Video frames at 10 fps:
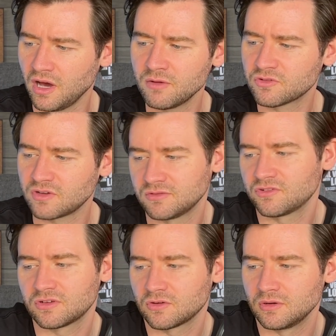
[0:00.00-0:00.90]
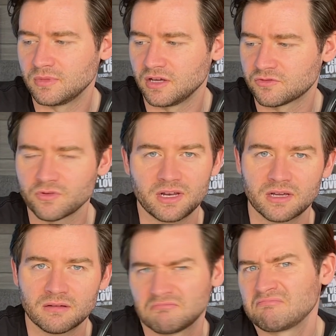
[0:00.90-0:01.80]
I'm just going to call him Lance
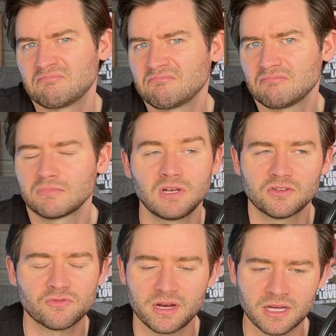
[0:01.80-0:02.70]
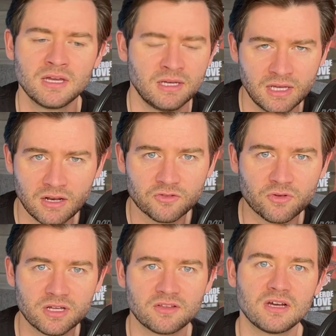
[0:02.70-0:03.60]
Reddick. Lance
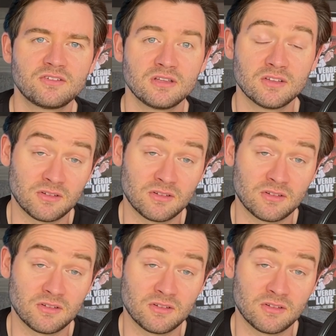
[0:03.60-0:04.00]
Reddick dies in this,